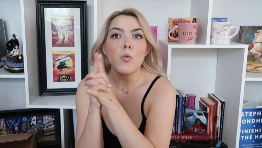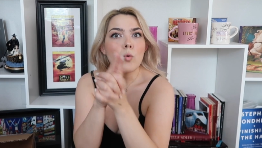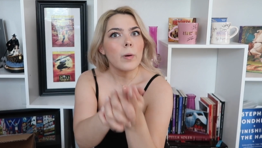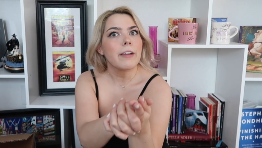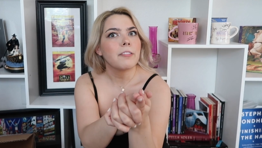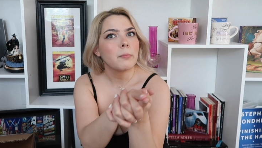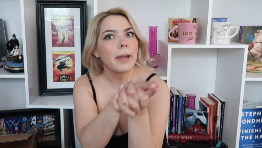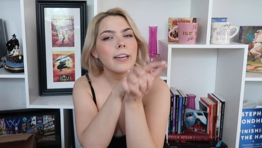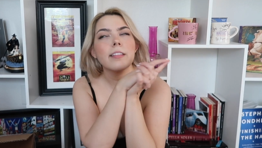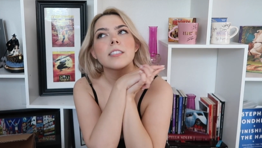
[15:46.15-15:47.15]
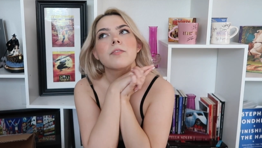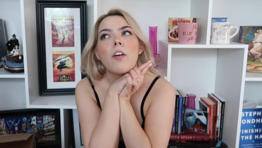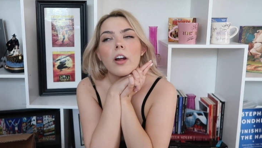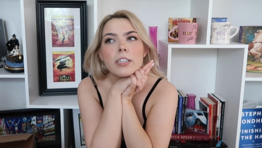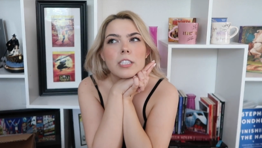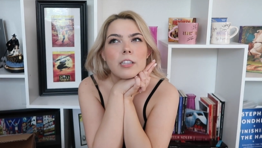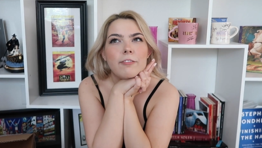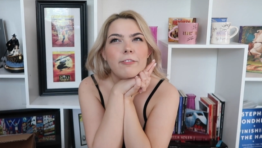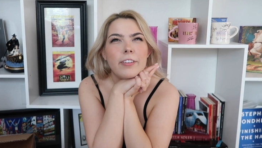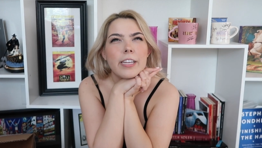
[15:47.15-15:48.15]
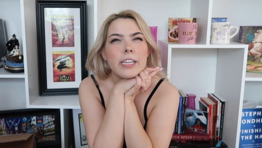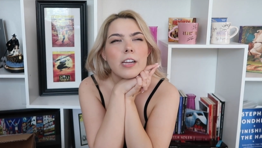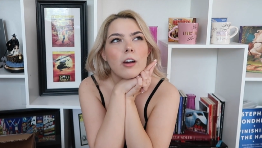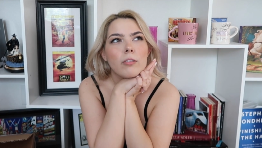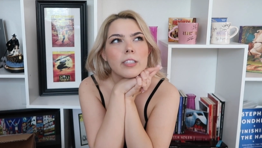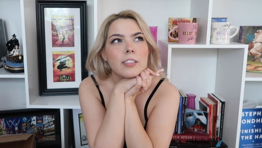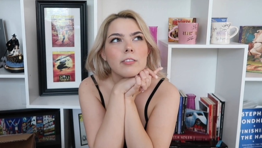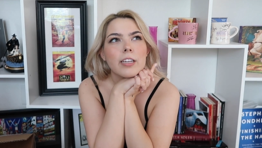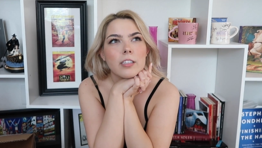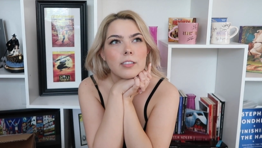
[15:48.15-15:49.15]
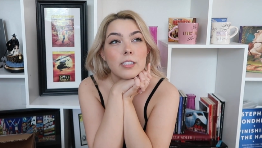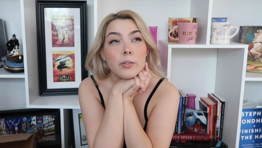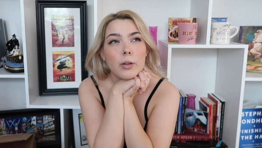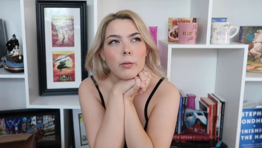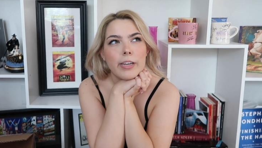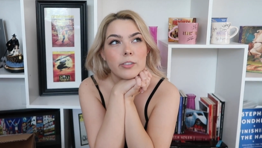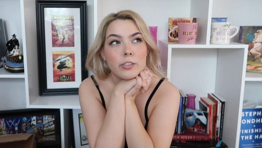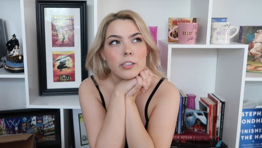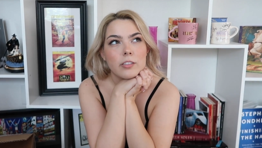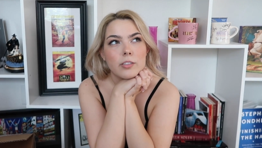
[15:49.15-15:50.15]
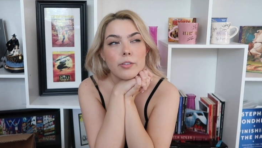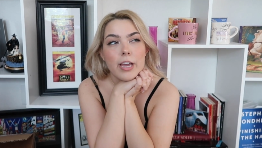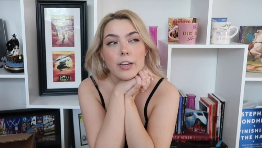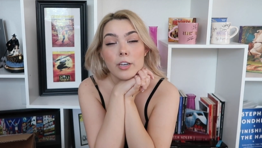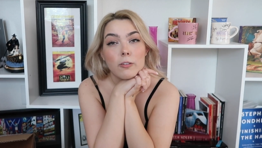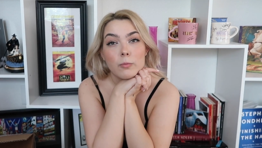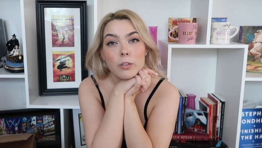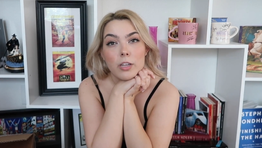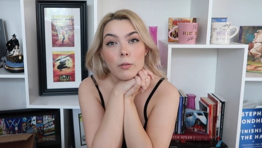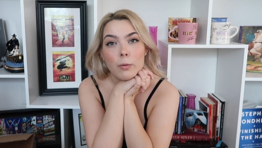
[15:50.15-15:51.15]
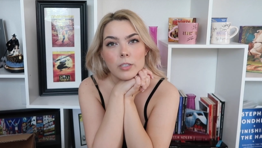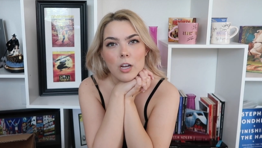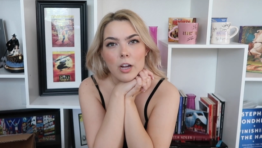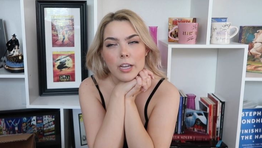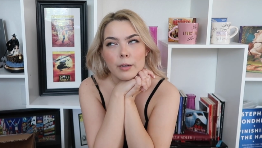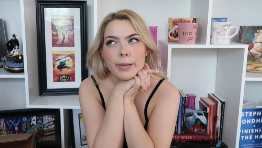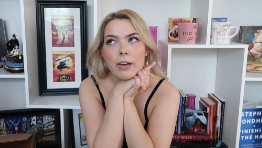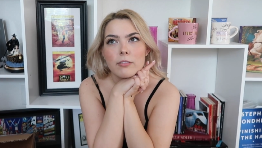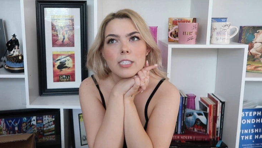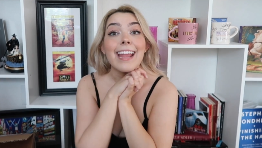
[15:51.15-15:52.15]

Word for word: Ooh, if you made it this far into the video, let's do like a secret question so that no one will know what we're talking about.